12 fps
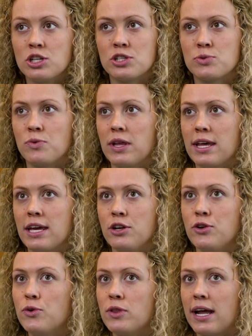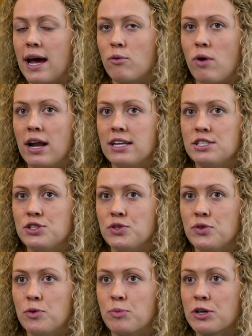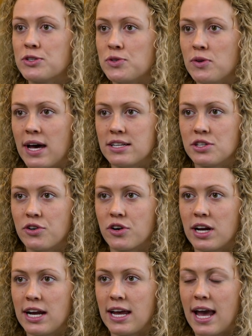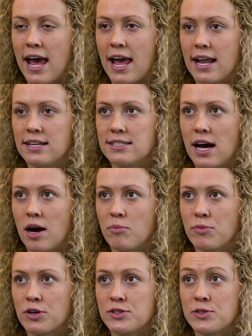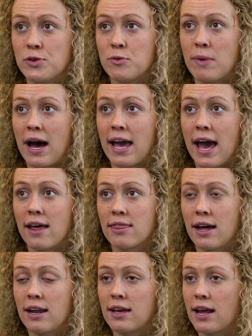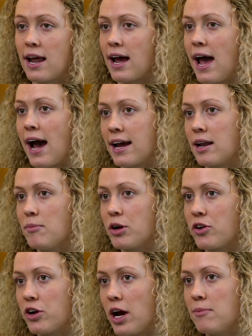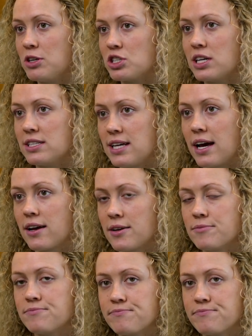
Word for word: just really knew that I wanted to pursue that degree and um, pursue my athletic and academic career at Michigan Tech.